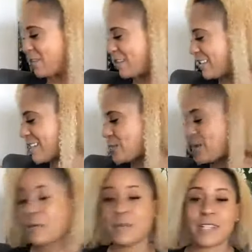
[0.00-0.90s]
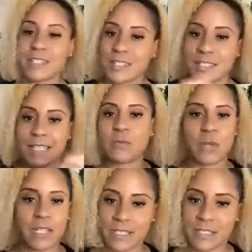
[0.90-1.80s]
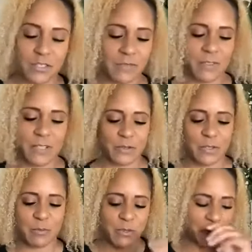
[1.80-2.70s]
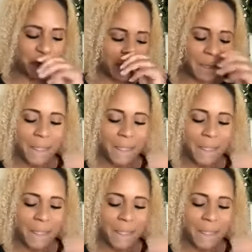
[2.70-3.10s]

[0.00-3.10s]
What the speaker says: That's why this just flows so beautifully.